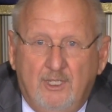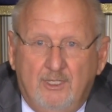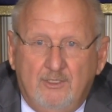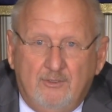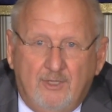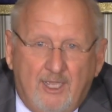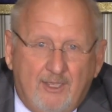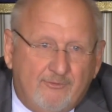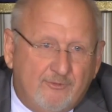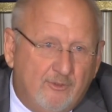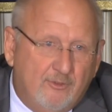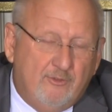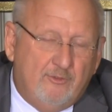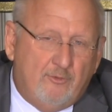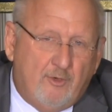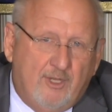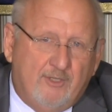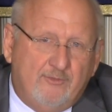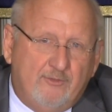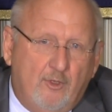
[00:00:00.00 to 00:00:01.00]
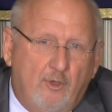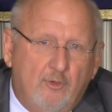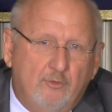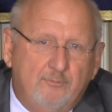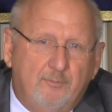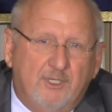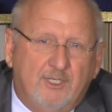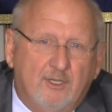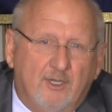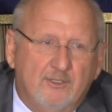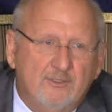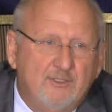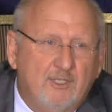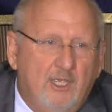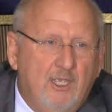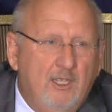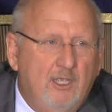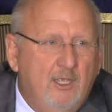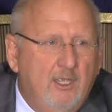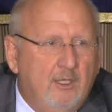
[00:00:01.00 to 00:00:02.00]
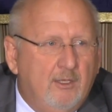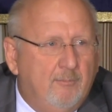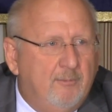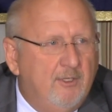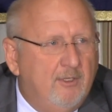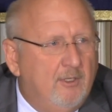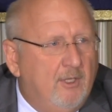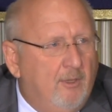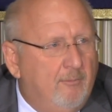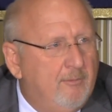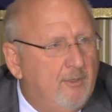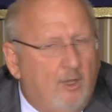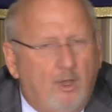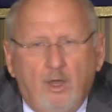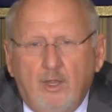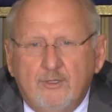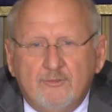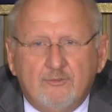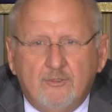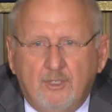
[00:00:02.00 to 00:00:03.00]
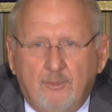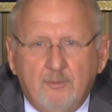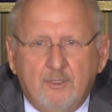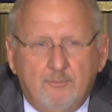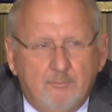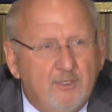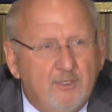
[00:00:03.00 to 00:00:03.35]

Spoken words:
and you have to address those because, honestly,